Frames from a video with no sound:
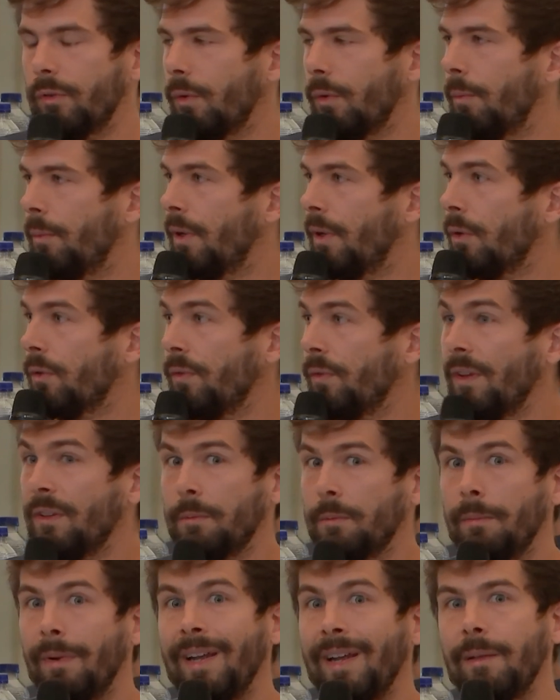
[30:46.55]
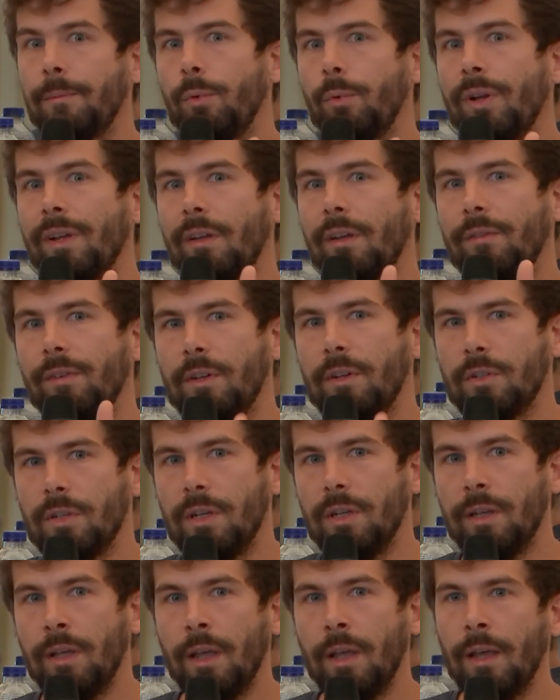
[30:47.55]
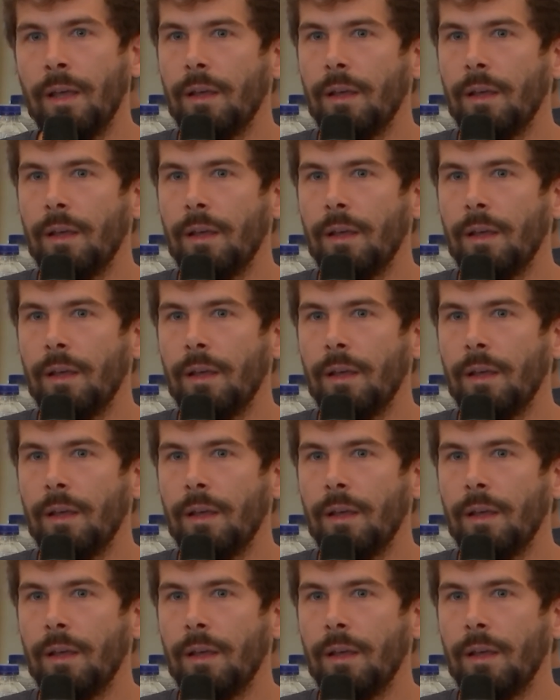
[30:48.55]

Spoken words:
So because things might break eventually,